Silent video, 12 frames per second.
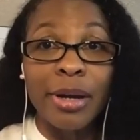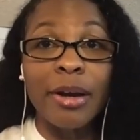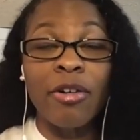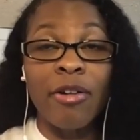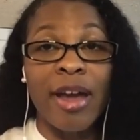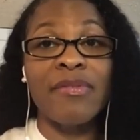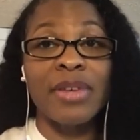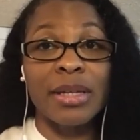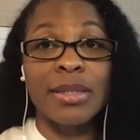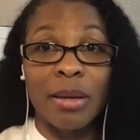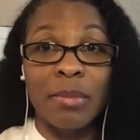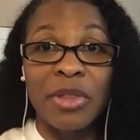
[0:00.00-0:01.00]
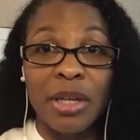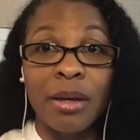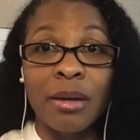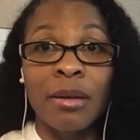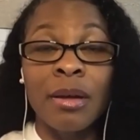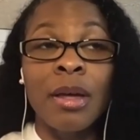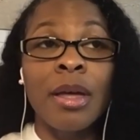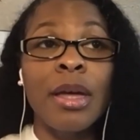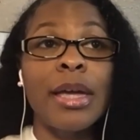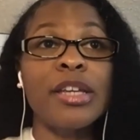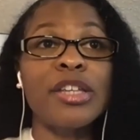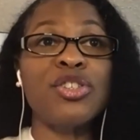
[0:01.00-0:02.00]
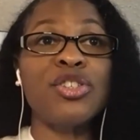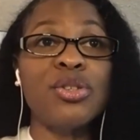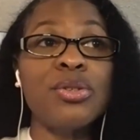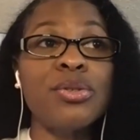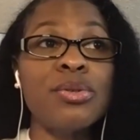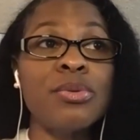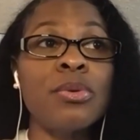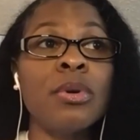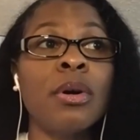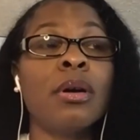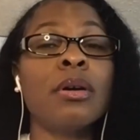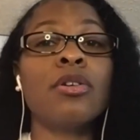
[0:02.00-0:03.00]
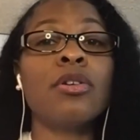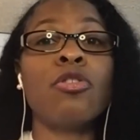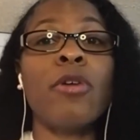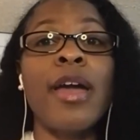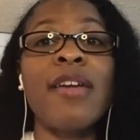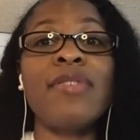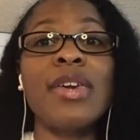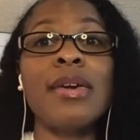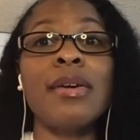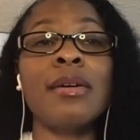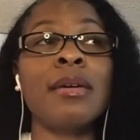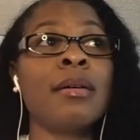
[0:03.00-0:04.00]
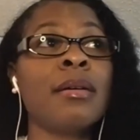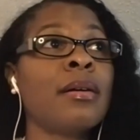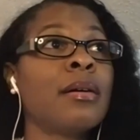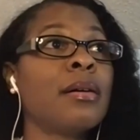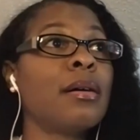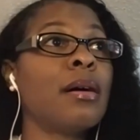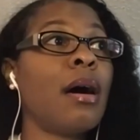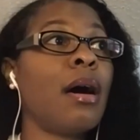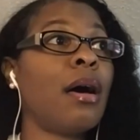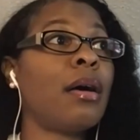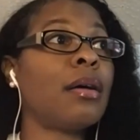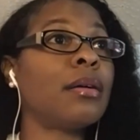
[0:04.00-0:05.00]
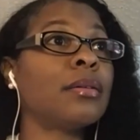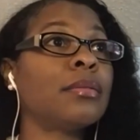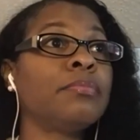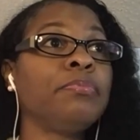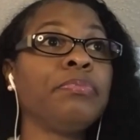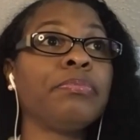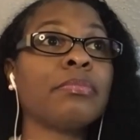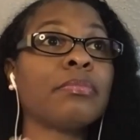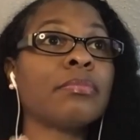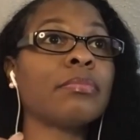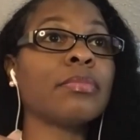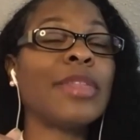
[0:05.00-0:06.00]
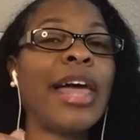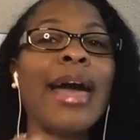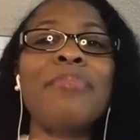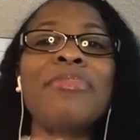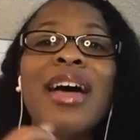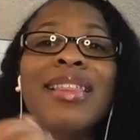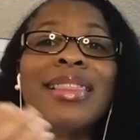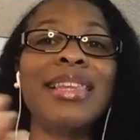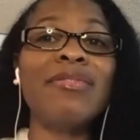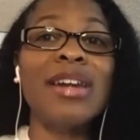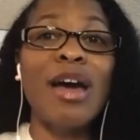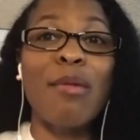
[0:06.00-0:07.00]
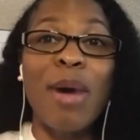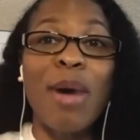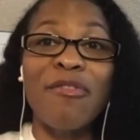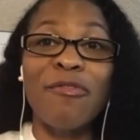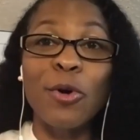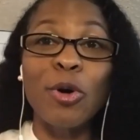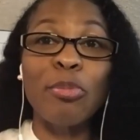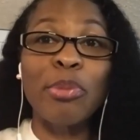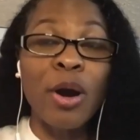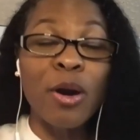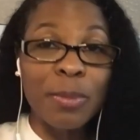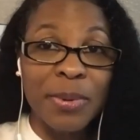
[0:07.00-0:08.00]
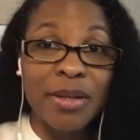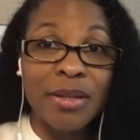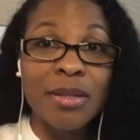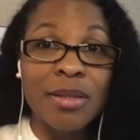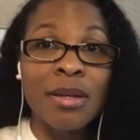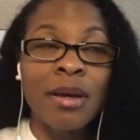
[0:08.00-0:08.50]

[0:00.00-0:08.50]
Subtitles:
craving something. It is you craving, like, I'm not living out my full purpose.